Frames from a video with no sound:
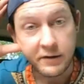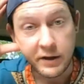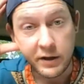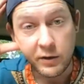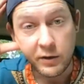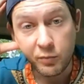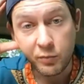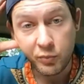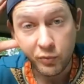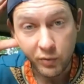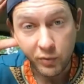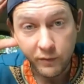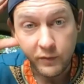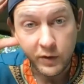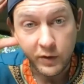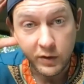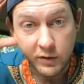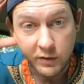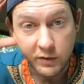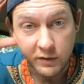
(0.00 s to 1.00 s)
you're
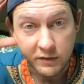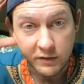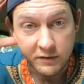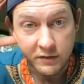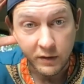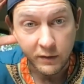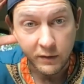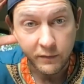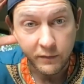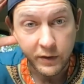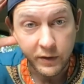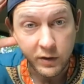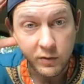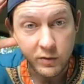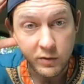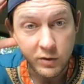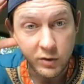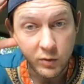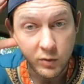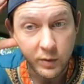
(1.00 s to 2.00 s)
proving to yourself that
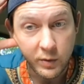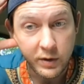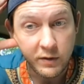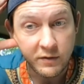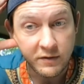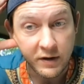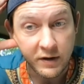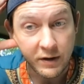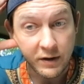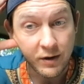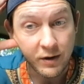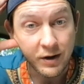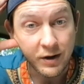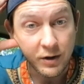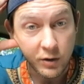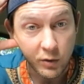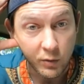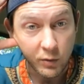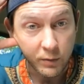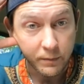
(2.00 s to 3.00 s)
you do what you say you're going
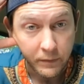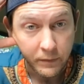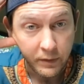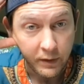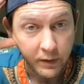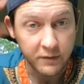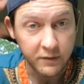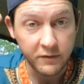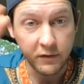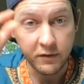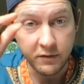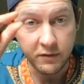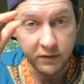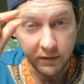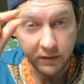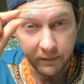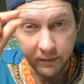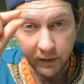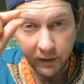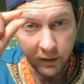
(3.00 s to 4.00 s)
to do. That starts
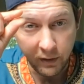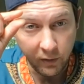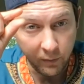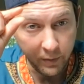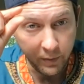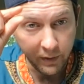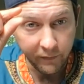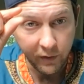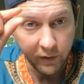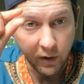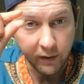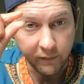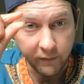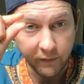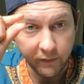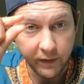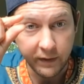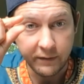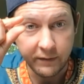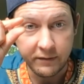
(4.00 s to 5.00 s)
a little bit of
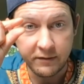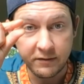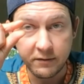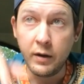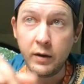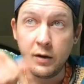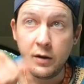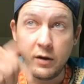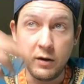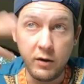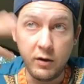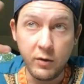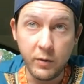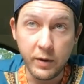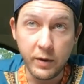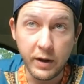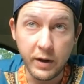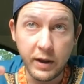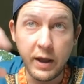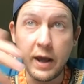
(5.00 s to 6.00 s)
confidence. You do
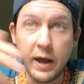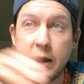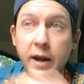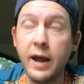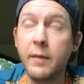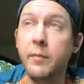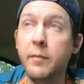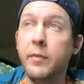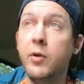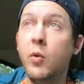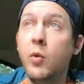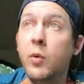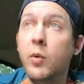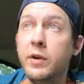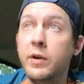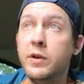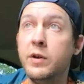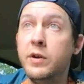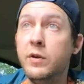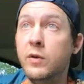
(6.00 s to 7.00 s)
it again. I'm
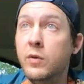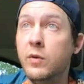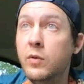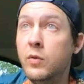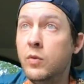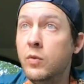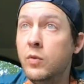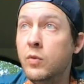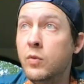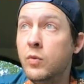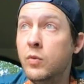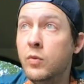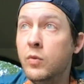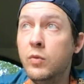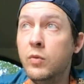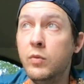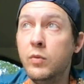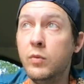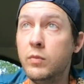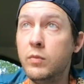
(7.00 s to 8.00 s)
going
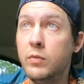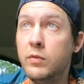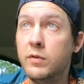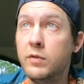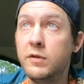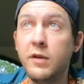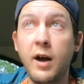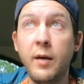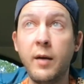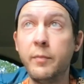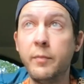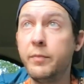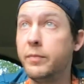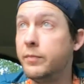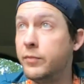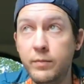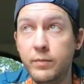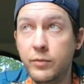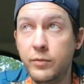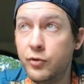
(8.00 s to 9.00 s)
to
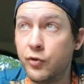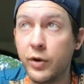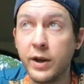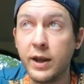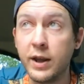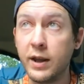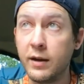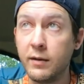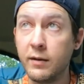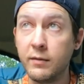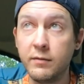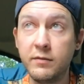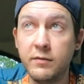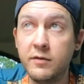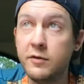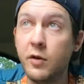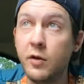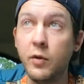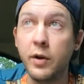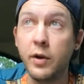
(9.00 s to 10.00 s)
stop drinking
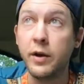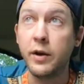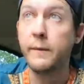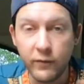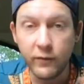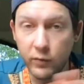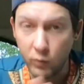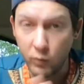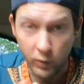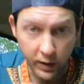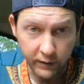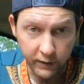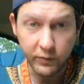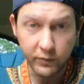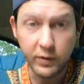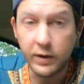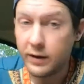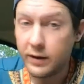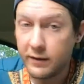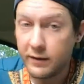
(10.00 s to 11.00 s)
soda.
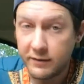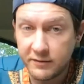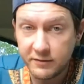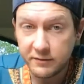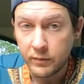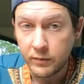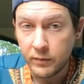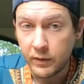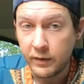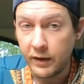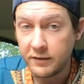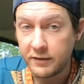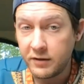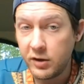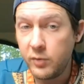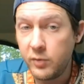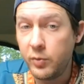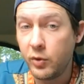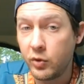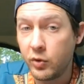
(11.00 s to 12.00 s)
Whatever it is, that's how
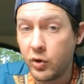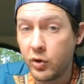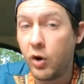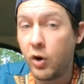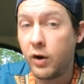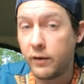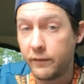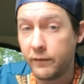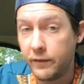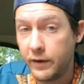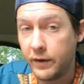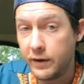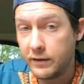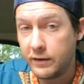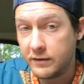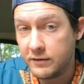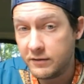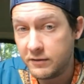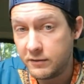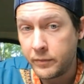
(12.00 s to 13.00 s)
you build
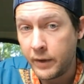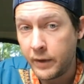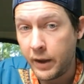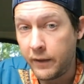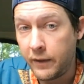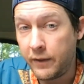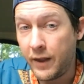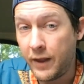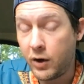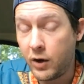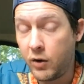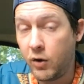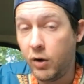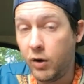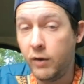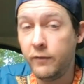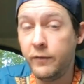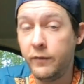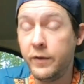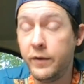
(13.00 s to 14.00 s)
confidence. And that
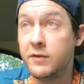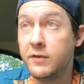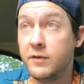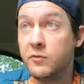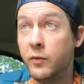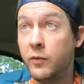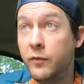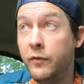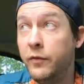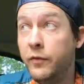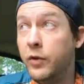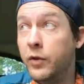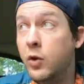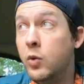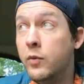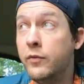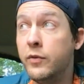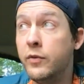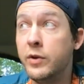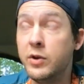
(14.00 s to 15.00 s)
confidence will flow
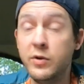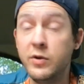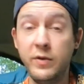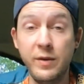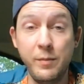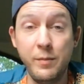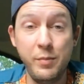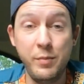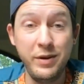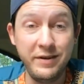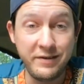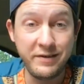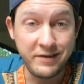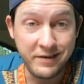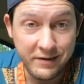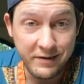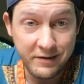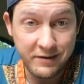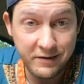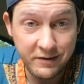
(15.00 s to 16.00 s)
over into the
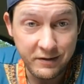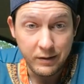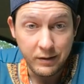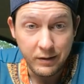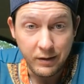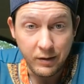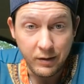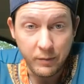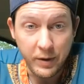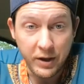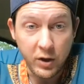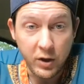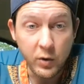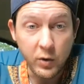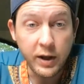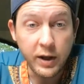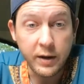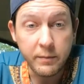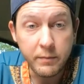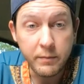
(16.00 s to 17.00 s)
business and it'll make you a
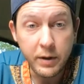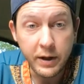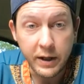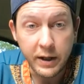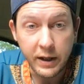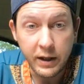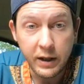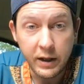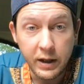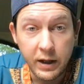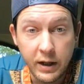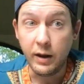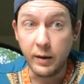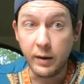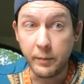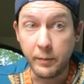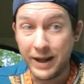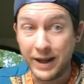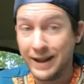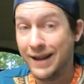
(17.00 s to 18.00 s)
lot of money
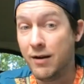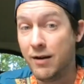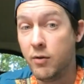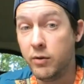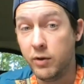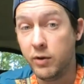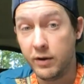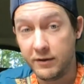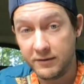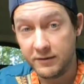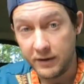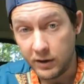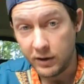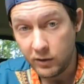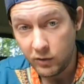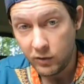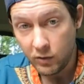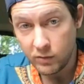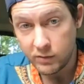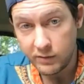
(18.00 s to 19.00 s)
by allowing you to set
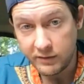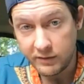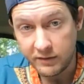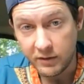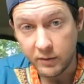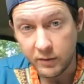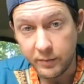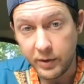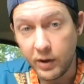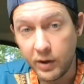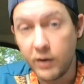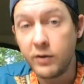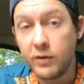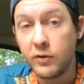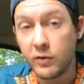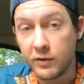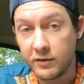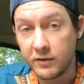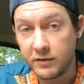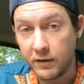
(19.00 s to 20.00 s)
goals that are beyond
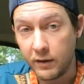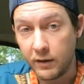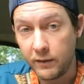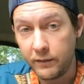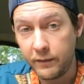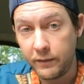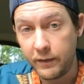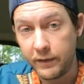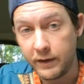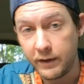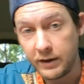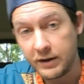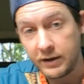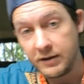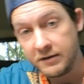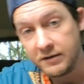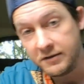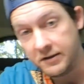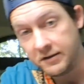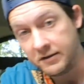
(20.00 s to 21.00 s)
yourself, and then
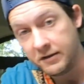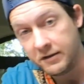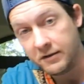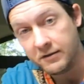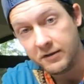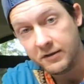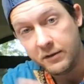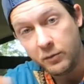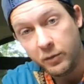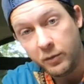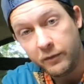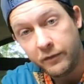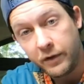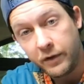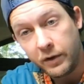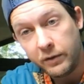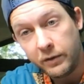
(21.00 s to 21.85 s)
consistency will follow